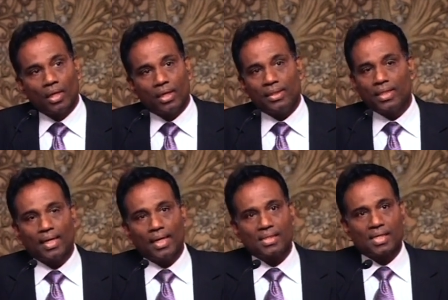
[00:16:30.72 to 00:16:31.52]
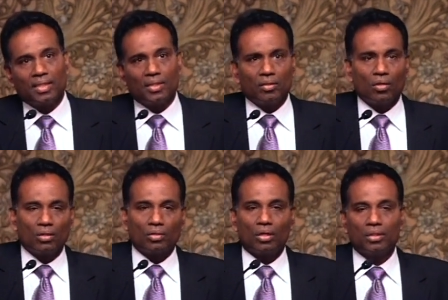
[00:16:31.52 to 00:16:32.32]
And then as I'd gone
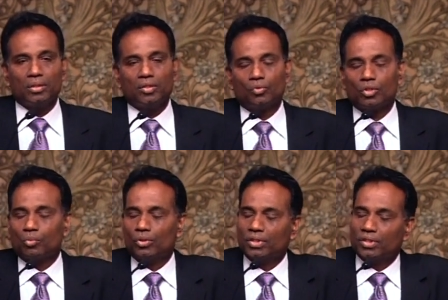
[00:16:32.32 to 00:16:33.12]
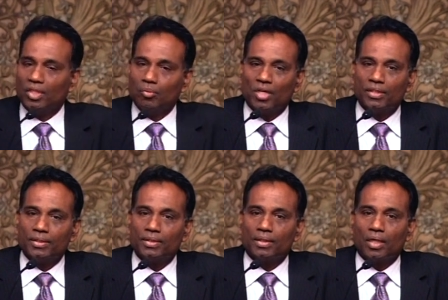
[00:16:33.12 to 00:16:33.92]
on, and it was more than three
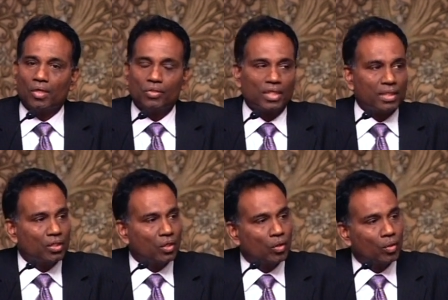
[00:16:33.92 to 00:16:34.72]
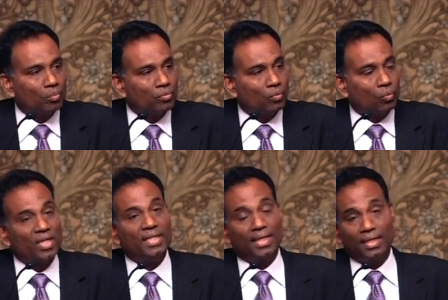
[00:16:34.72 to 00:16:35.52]
months outside the home, one
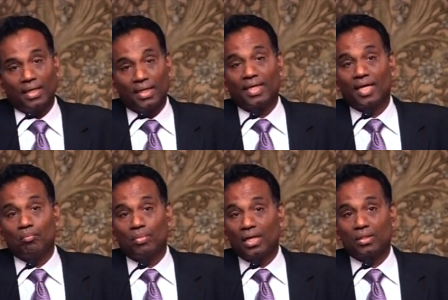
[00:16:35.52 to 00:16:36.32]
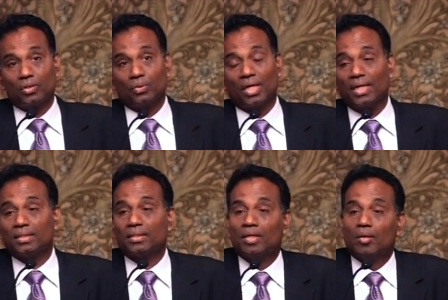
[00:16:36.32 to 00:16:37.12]
day I came back to
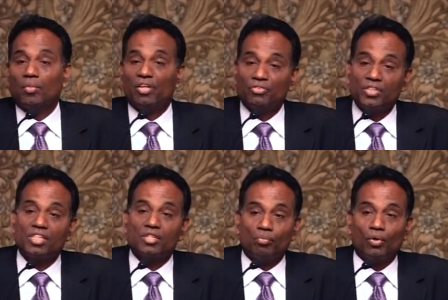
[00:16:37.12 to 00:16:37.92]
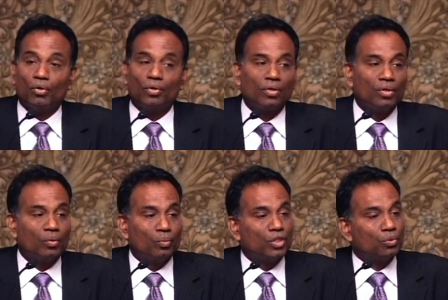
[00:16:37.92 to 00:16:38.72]
collect my physics book,
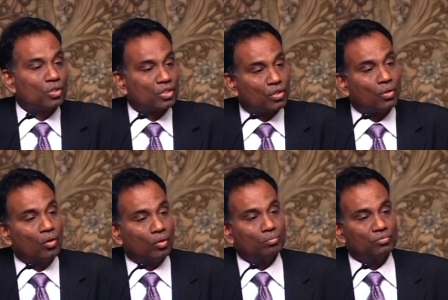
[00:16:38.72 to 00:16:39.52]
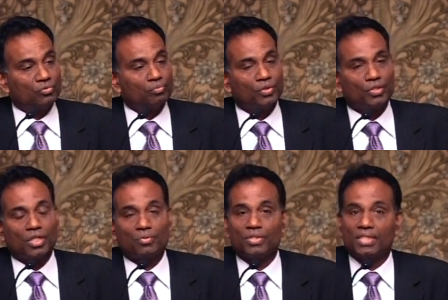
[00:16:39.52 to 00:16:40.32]
which was at home, because
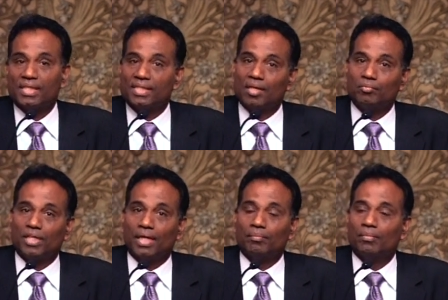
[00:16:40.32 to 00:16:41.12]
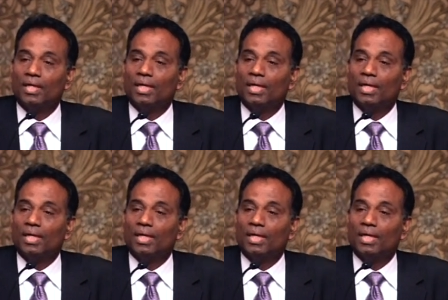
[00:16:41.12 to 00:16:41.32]
that was the exam time.